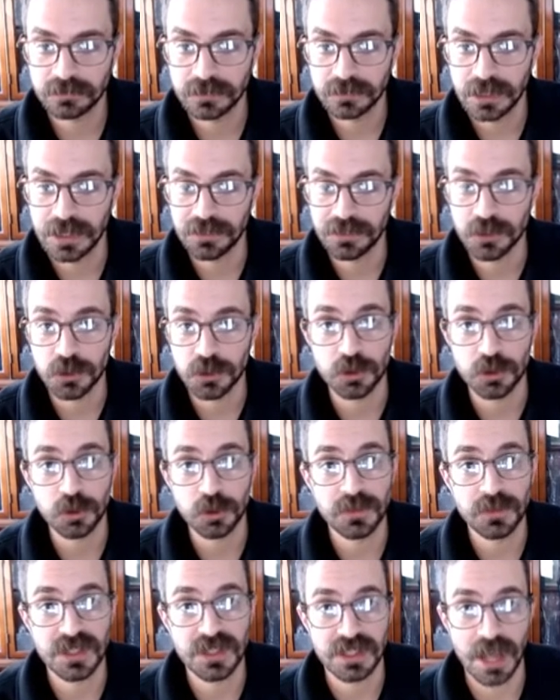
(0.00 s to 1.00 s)
in the
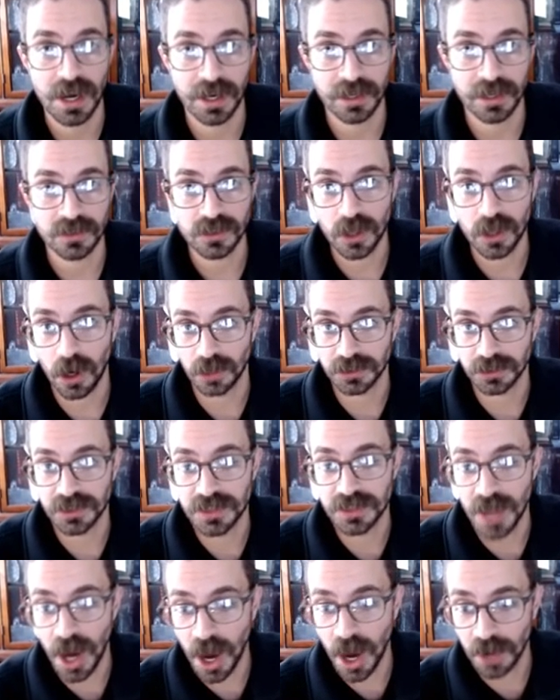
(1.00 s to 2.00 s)
Zoom settings called
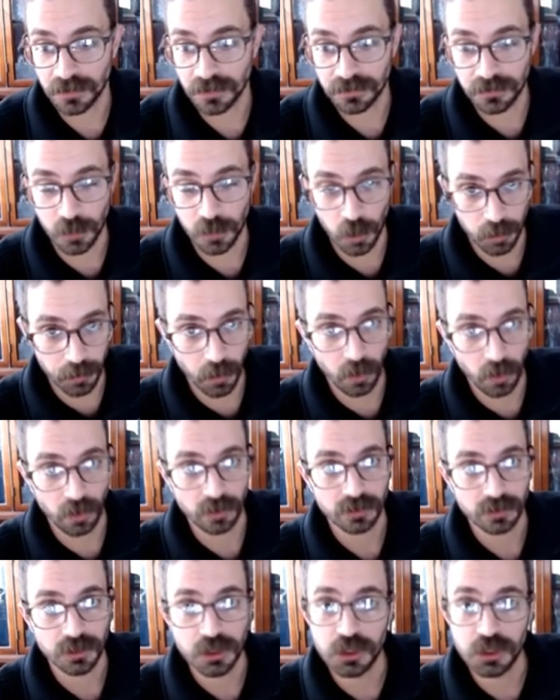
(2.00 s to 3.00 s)

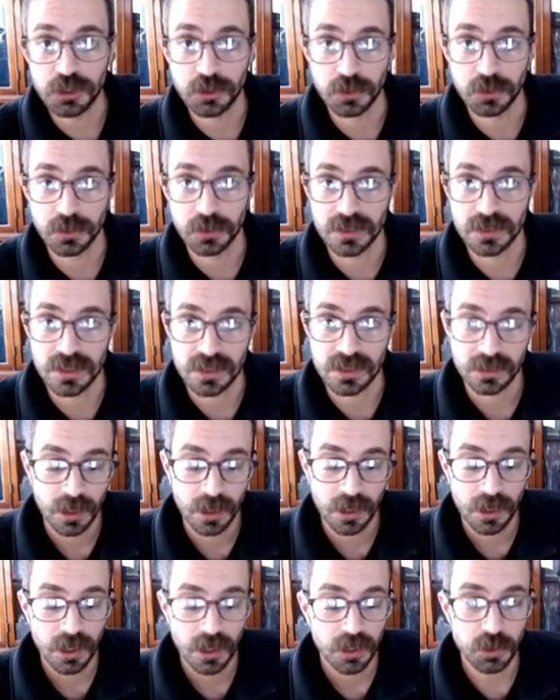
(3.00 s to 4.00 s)
nonverbal cues.
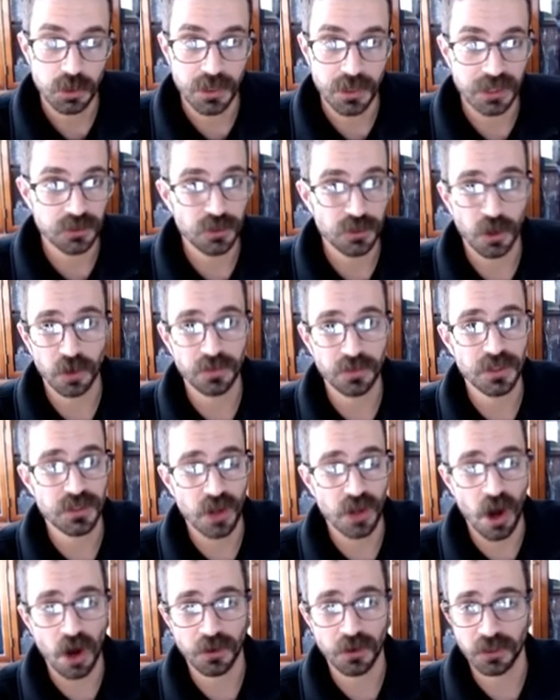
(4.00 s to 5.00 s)
You can turn this
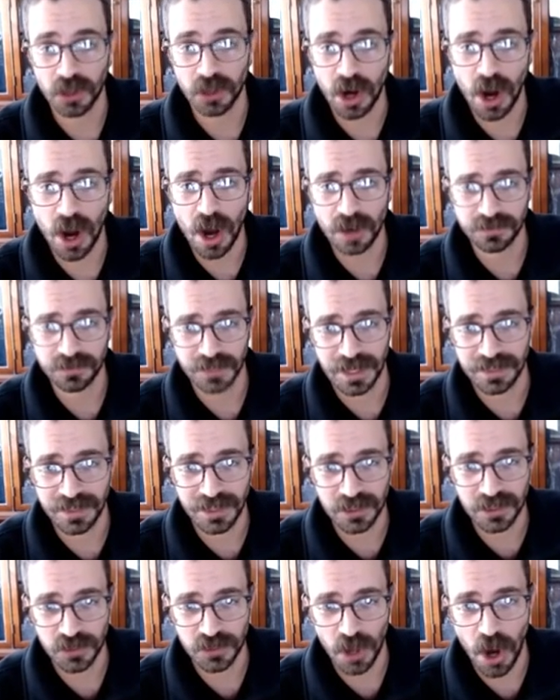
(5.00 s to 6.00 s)
on or off. I
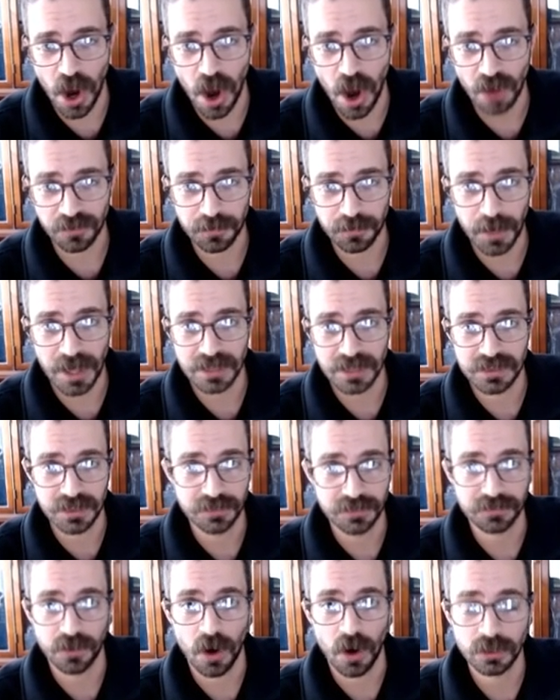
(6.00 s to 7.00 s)
think it's off by
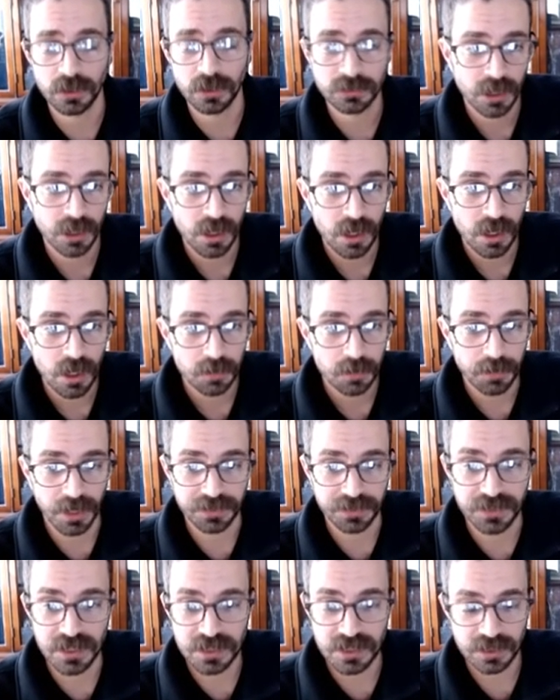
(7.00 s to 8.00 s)
default,
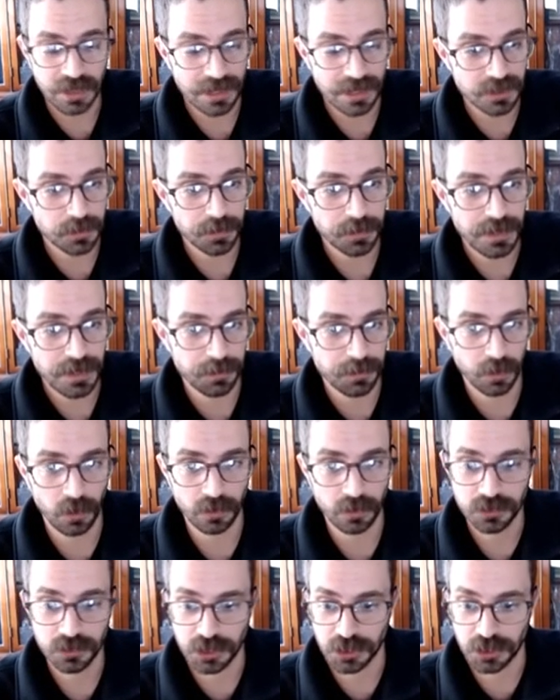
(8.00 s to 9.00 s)
but this lets
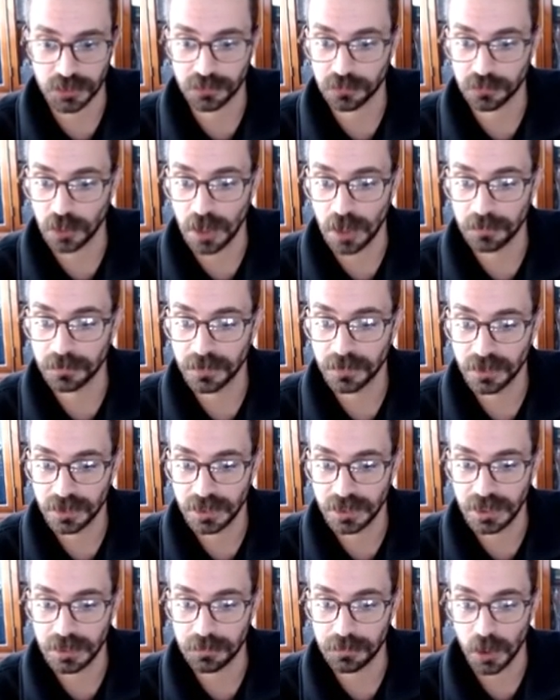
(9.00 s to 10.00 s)
people just from
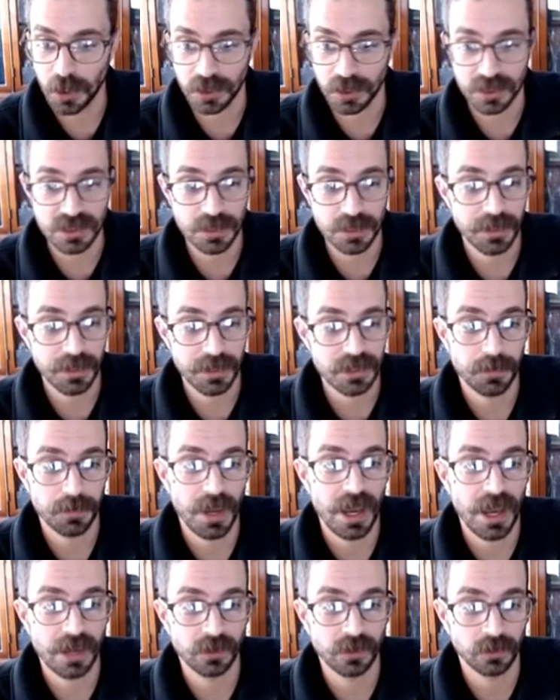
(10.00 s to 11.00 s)
the participants
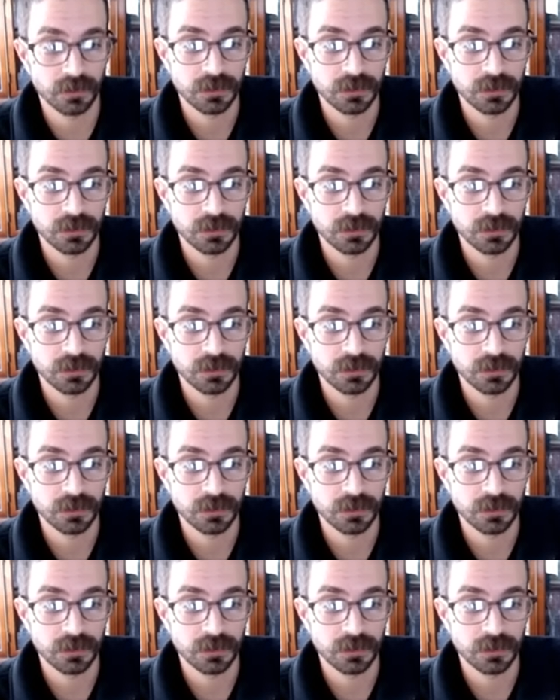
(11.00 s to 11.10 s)
panel